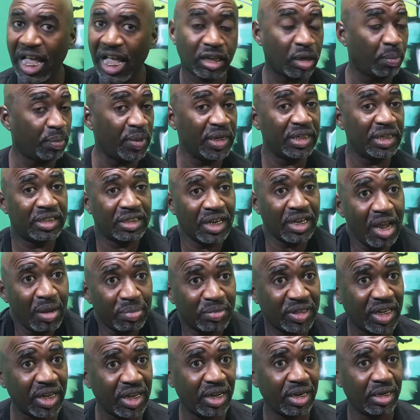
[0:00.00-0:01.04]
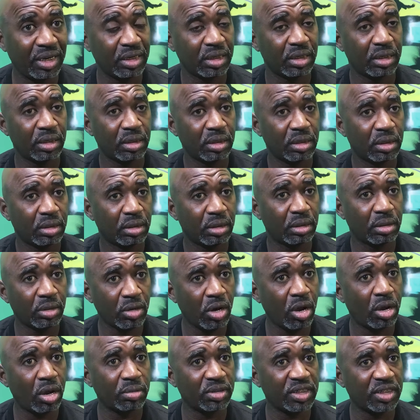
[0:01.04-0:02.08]
It got to be something. Yeah.
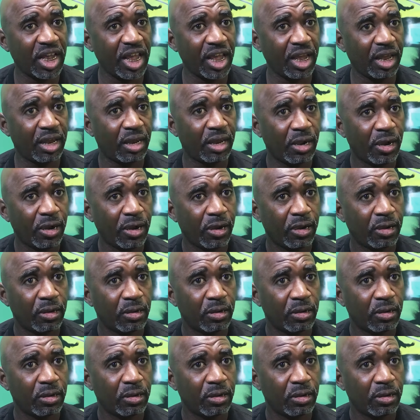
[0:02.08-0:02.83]
You know what I'm saying?